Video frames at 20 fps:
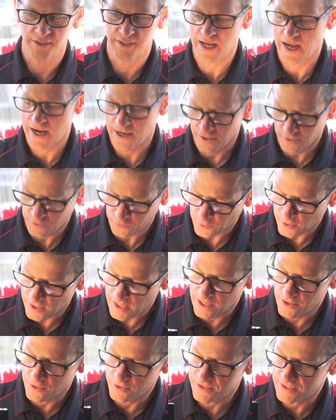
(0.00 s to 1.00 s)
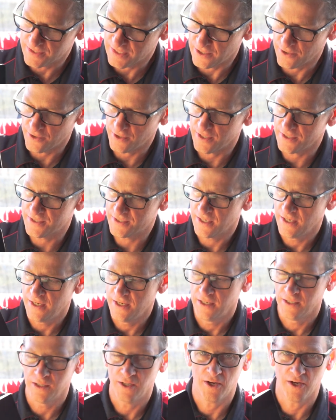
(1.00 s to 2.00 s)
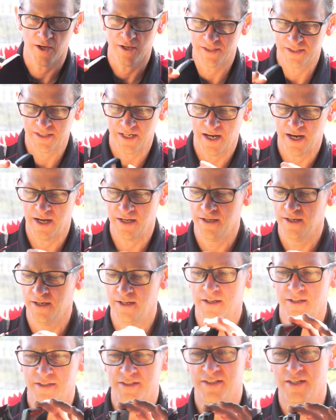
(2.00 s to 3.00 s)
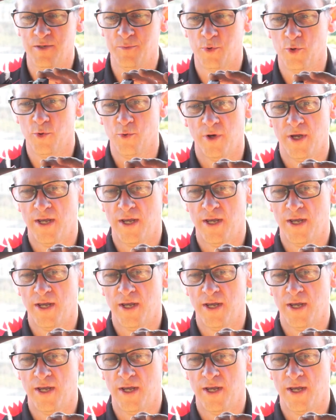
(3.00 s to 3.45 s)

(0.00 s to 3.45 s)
down to the 300 series, like I said, simple,